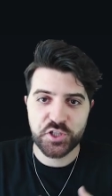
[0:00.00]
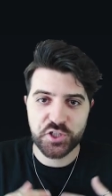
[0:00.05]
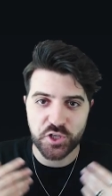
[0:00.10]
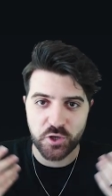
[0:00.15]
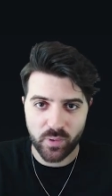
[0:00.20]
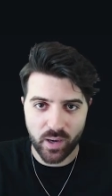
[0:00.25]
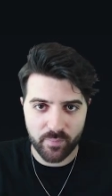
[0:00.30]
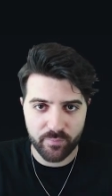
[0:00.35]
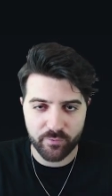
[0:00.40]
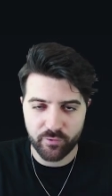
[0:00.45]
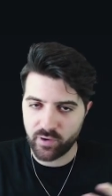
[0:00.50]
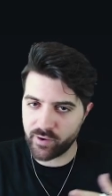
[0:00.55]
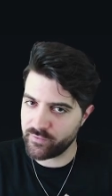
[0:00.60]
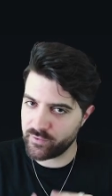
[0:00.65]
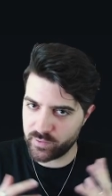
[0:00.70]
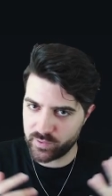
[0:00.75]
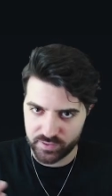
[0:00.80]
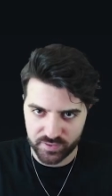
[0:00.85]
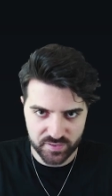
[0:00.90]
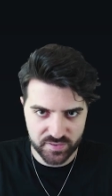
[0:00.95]
show up for
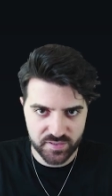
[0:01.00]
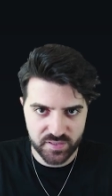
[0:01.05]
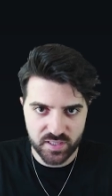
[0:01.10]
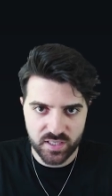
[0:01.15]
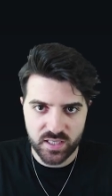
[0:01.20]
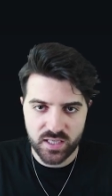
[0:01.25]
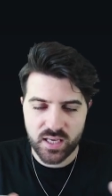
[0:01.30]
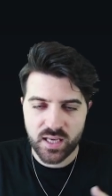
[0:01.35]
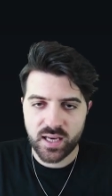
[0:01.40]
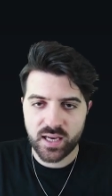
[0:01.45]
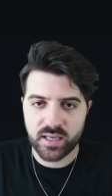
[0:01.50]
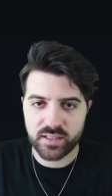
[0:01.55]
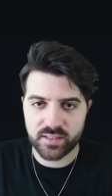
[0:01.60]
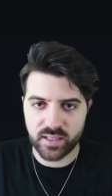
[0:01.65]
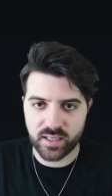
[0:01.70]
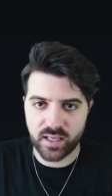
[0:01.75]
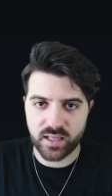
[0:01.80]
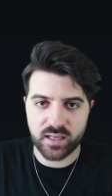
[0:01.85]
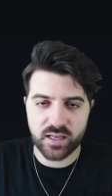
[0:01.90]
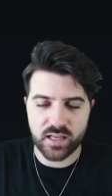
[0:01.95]
everyone to see, and they
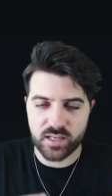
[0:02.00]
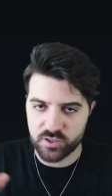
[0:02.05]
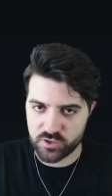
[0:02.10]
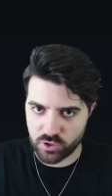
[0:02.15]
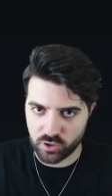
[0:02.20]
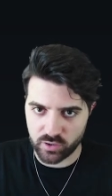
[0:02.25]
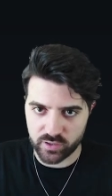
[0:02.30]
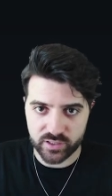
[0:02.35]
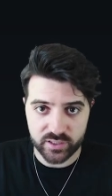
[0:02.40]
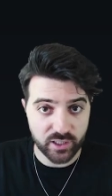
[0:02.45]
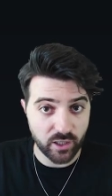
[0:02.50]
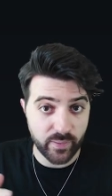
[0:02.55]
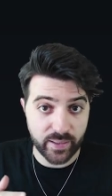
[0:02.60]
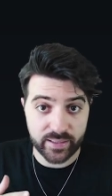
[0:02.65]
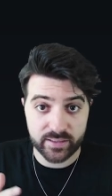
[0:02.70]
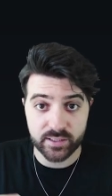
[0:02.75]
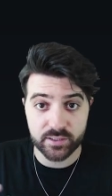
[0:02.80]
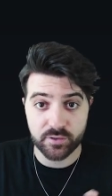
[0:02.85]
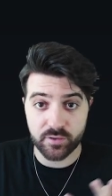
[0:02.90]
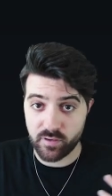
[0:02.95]
can install it
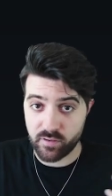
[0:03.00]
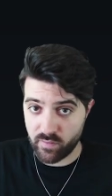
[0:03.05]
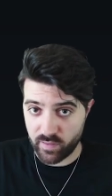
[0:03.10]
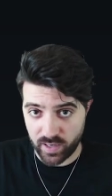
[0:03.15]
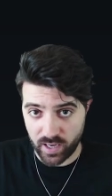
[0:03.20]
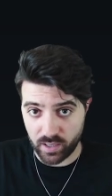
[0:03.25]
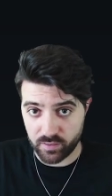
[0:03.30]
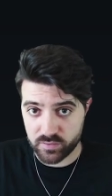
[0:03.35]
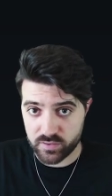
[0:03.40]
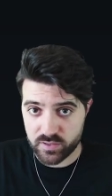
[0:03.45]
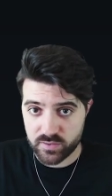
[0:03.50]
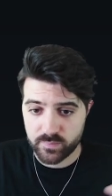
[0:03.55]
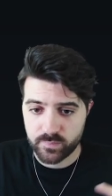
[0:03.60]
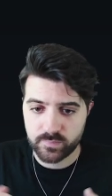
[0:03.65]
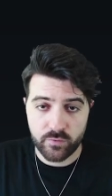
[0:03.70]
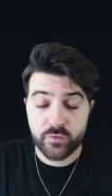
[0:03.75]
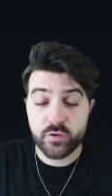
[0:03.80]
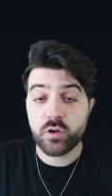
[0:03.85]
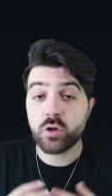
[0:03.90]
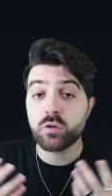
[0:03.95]
directly to their accounts.
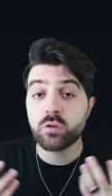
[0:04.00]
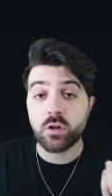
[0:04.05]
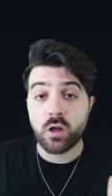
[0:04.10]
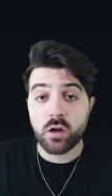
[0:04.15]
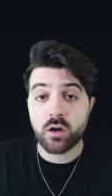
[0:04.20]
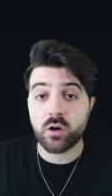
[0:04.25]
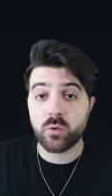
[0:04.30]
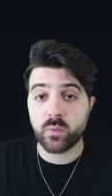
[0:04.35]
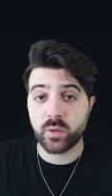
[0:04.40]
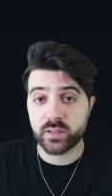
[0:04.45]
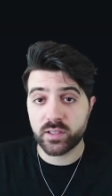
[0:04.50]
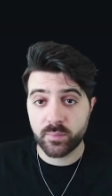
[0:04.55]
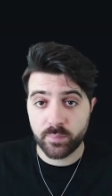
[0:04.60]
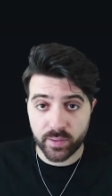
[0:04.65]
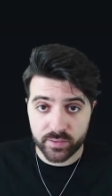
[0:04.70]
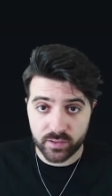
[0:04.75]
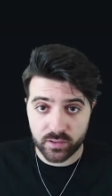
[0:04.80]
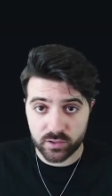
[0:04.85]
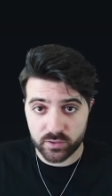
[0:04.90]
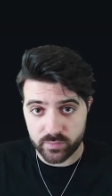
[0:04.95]
If you no longer want the
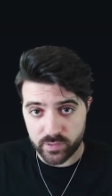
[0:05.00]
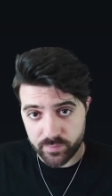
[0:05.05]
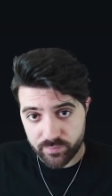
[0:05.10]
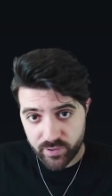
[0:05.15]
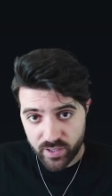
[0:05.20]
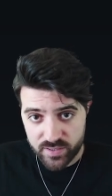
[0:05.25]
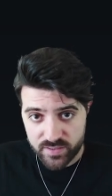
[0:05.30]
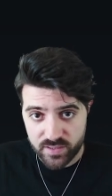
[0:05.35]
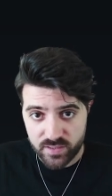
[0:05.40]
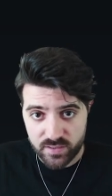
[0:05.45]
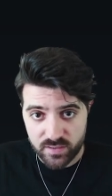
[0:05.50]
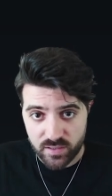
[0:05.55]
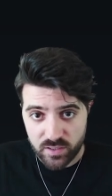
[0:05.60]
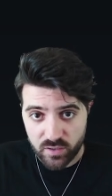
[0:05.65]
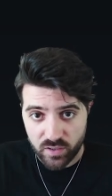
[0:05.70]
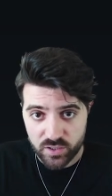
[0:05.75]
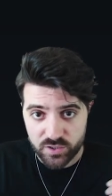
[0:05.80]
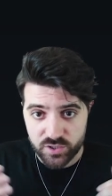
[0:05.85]
bundle to be present, you can